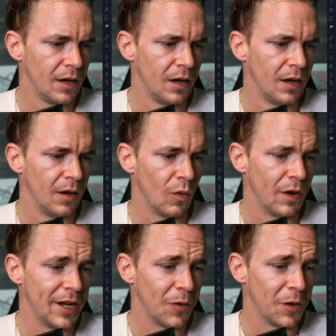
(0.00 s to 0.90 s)
One
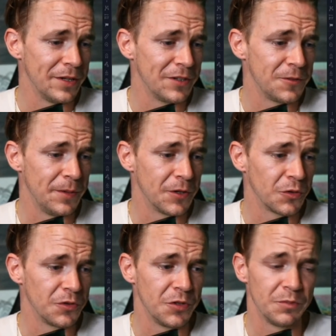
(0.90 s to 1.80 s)
day I want to be as spiritual
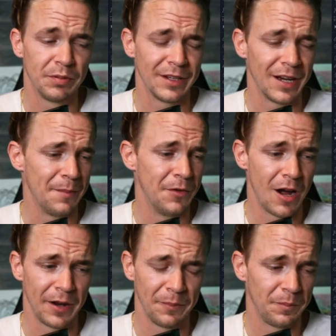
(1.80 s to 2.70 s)
as you. Please, I'm
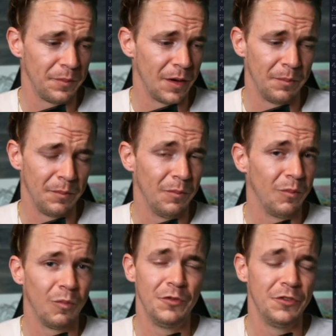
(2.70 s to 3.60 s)
not
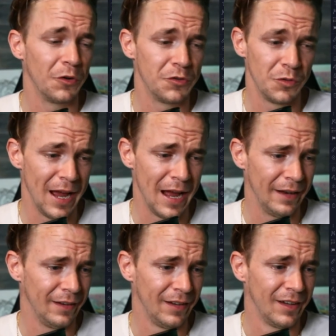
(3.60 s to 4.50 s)
don't do
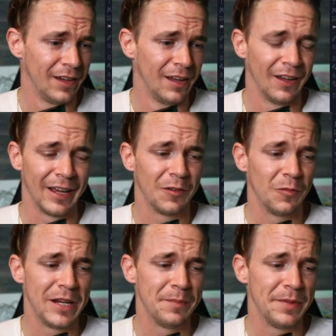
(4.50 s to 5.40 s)
that. Like,
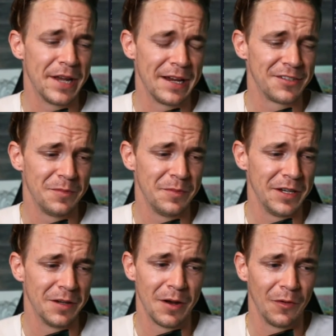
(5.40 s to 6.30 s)
we can be nice to me
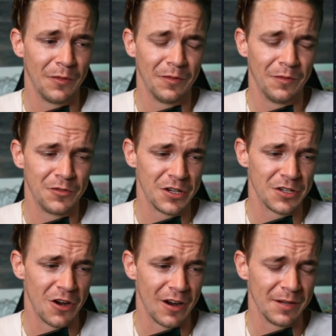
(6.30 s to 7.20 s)
about shit
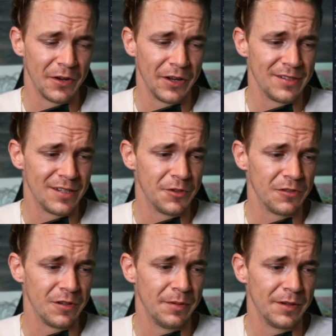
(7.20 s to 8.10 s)
talking about
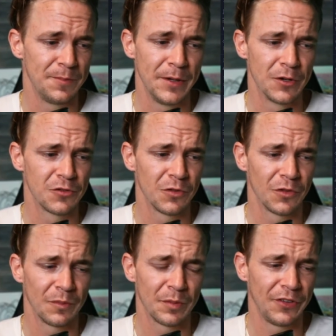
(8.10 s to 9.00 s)
asymmetry, but spiritual
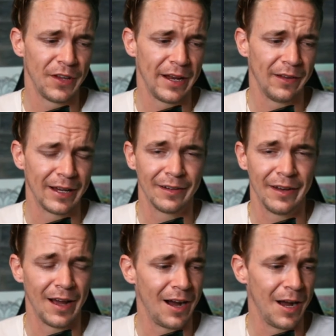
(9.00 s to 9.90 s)
per se, like,
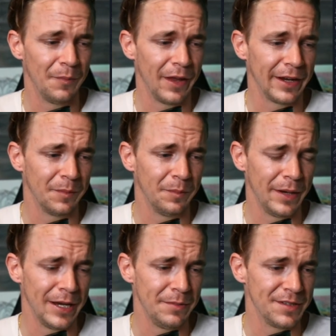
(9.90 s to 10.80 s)
nah, I'm like a
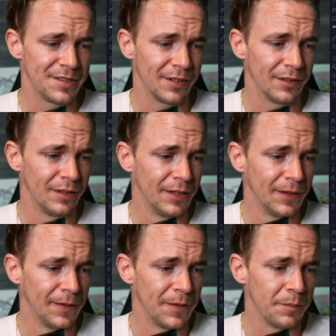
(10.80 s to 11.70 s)
baby still.
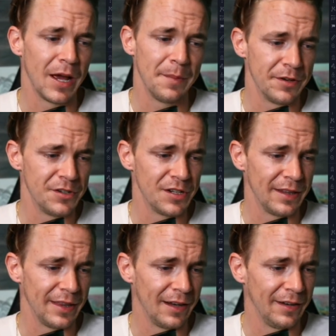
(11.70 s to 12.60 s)
But I appreciate
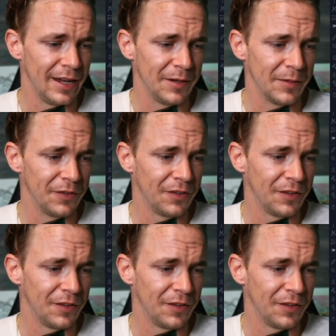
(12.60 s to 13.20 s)
that anyways.